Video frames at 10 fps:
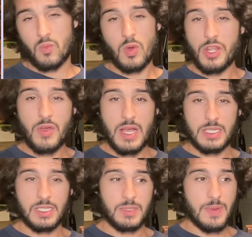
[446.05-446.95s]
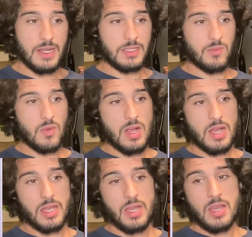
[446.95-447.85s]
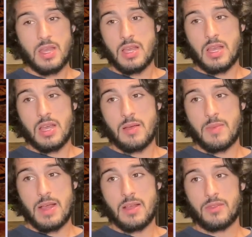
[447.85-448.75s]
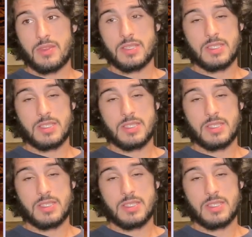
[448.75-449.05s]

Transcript: What do you guys expect and why about this